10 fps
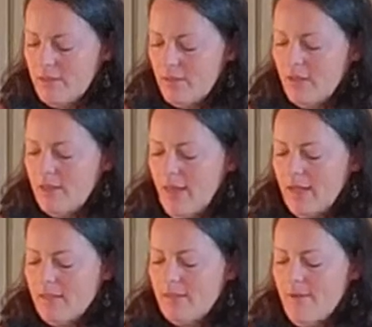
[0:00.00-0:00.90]
to
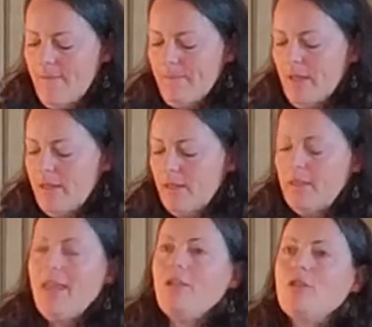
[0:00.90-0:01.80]
collect the
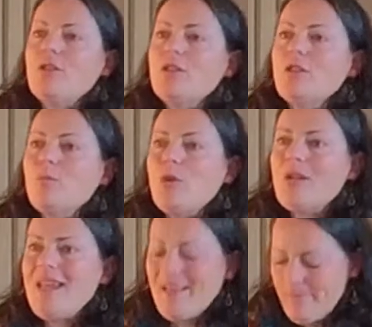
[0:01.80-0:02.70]
collection this
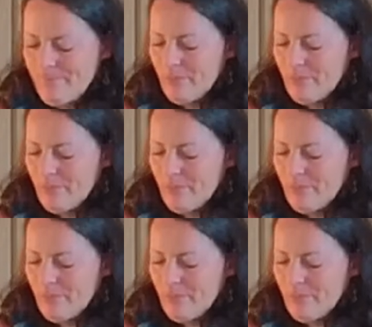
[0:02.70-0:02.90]
morning.